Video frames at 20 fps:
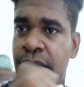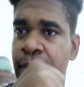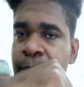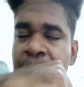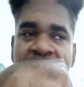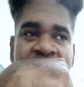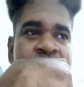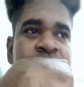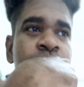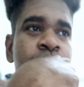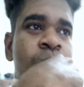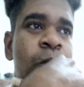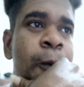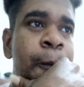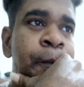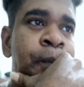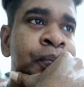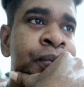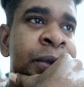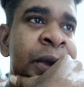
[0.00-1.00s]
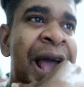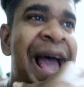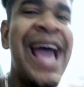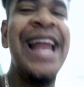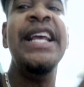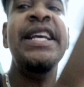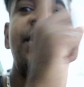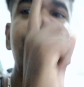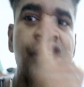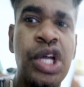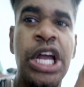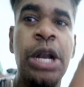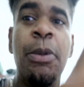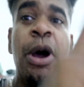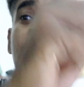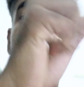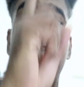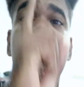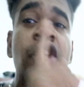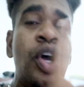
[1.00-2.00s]
Matthew. And he's talking
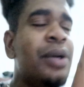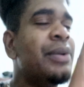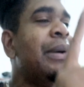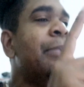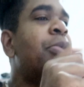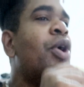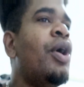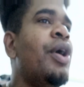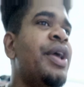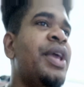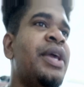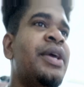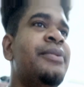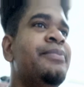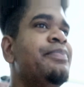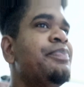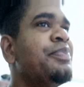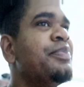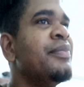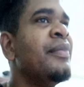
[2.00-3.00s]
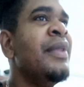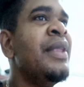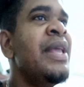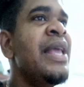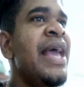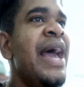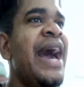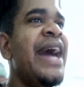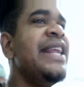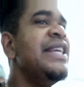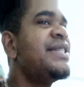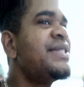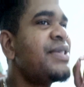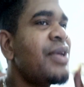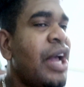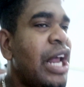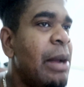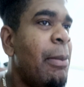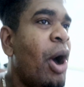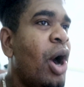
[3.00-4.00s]
about top boy. And he's
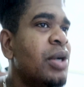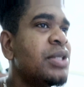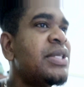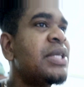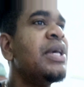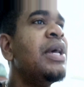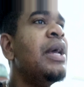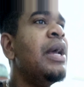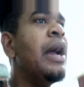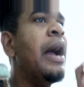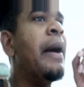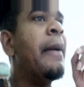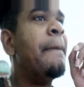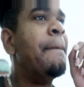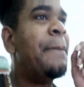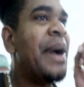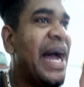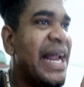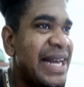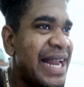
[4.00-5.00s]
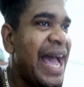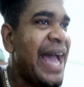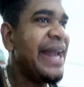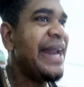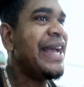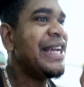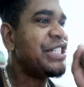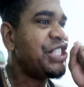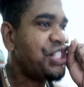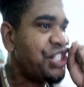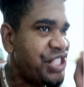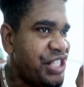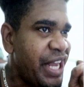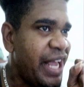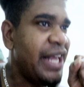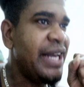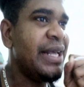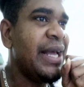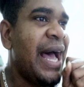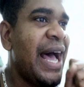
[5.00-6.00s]
talking about banana
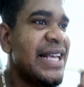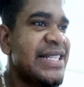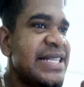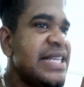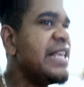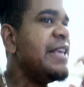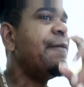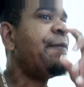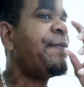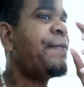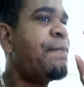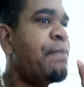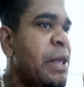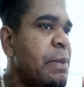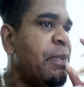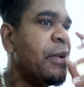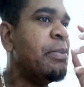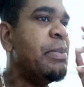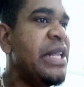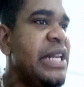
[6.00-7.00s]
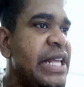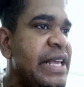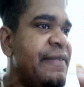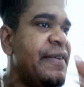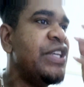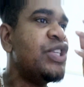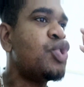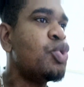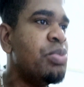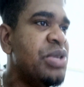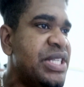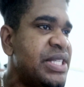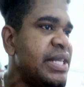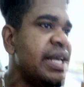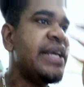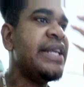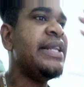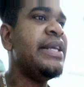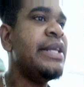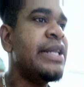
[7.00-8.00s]
shed as if people believe he should be
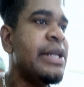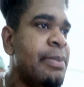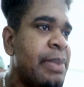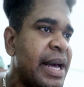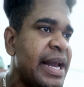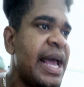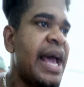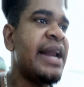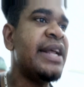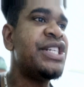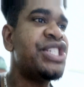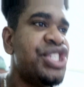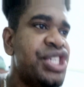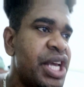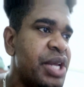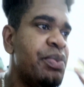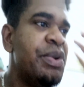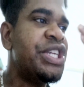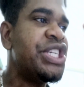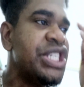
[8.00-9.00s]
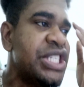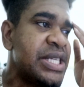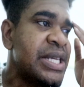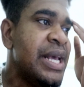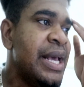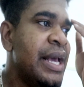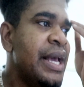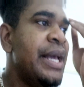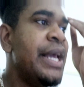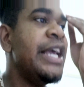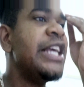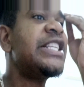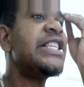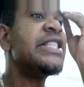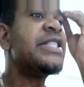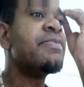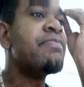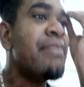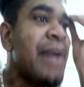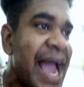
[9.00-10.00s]
staying in a banana shed, which is it
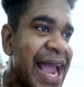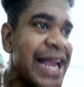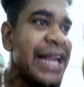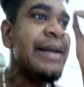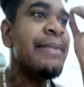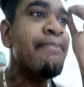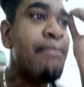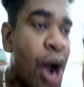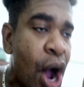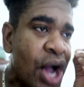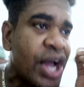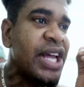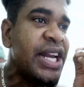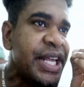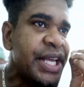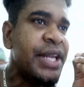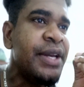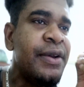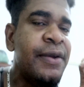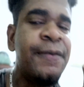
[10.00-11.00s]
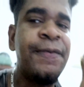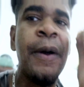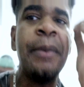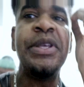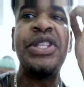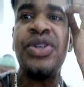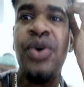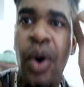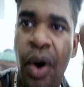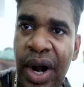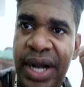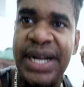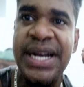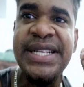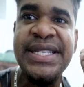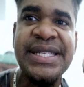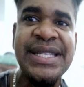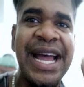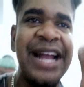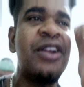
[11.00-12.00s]
is mind-boggling for me to
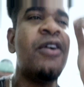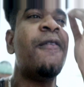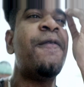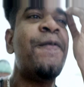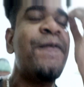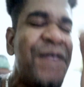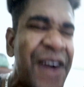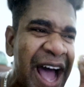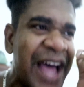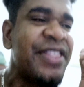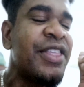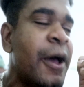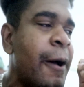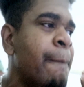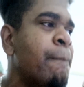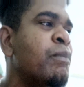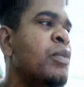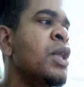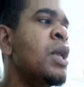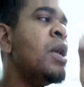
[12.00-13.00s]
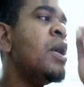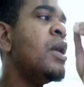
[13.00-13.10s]
understand or fathom